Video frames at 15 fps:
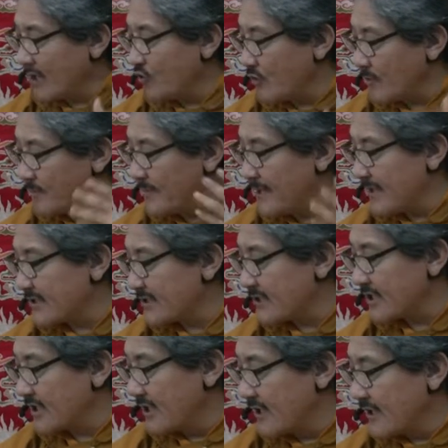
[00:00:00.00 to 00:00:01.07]
your best
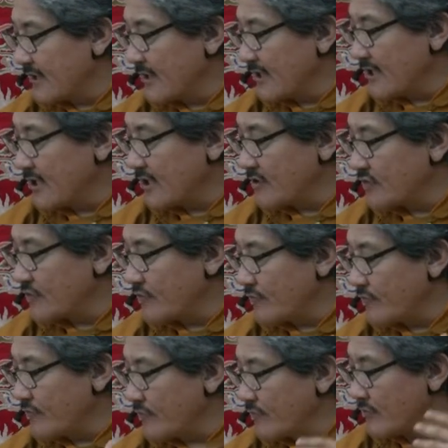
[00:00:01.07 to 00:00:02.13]
to
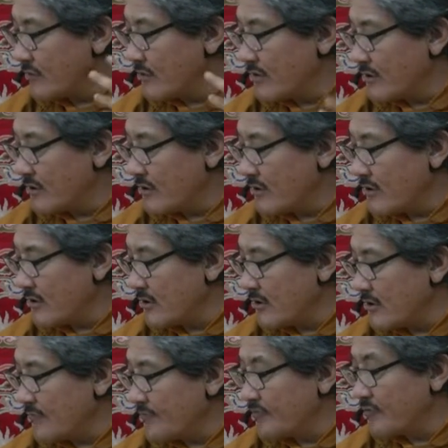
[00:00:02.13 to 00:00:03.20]

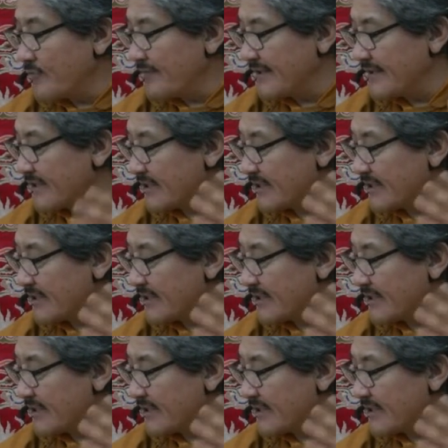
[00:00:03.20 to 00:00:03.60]
fulfill the